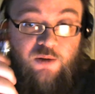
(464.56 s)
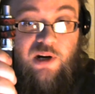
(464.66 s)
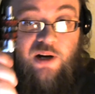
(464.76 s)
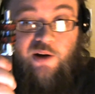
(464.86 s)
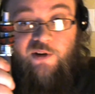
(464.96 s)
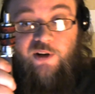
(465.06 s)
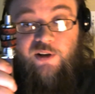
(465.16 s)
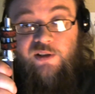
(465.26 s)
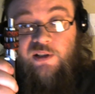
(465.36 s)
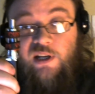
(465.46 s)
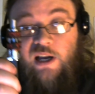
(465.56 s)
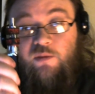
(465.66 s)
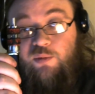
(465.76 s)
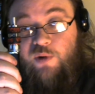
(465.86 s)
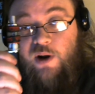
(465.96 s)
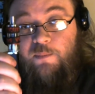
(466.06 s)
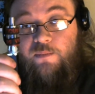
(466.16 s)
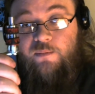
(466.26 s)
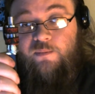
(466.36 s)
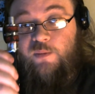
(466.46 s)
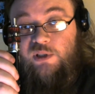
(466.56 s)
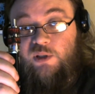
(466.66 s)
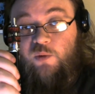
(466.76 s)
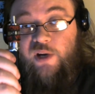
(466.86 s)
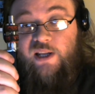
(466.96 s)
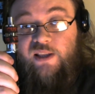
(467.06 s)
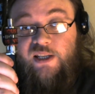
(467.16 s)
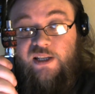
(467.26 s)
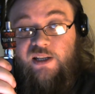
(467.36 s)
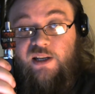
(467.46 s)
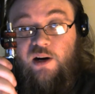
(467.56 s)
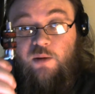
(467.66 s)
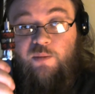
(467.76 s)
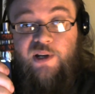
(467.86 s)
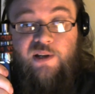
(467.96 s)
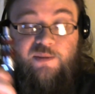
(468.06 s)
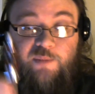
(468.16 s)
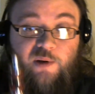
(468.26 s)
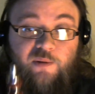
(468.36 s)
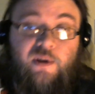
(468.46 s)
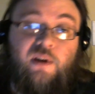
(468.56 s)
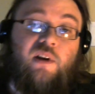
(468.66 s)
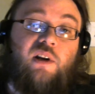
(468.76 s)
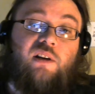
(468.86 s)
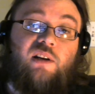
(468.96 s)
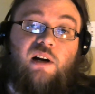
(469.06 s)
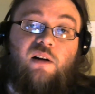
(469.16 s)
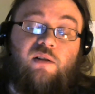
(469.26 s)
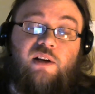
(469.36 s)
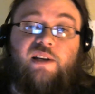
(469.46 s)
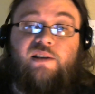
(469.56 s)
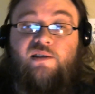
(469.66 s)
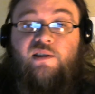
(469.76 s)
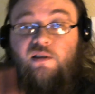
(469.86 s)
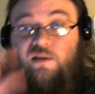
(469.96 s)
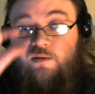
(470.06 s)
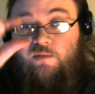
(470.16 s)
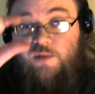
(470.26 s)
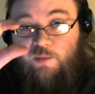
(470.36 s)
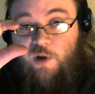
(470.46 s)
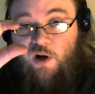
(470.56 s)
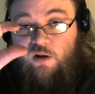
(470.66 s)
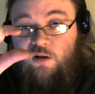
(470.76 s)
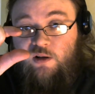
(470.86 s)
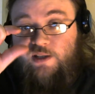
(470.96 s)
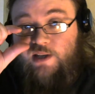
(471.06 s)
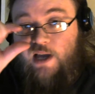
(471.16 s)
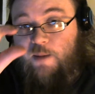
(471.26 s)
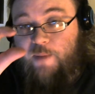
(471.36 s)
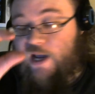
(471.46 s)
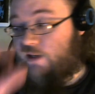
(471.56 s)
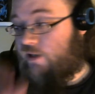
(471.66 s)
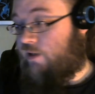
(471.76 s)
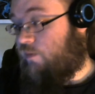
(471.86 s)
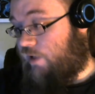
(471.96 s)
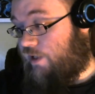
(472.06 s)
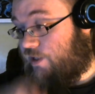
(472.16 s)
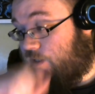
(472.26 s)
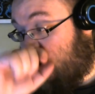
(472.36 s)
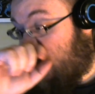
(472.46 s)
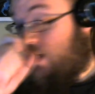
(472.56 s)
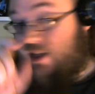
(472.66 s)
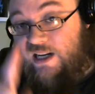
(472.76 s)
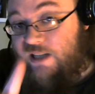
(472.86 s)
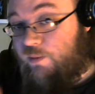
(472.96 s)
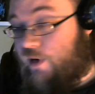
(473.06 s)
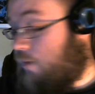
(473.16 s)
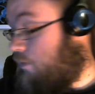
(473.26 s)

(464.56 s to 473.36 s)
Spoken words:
do, however, have a problem with the way the RBA is built. Now, it is small, it's compact, which it's not the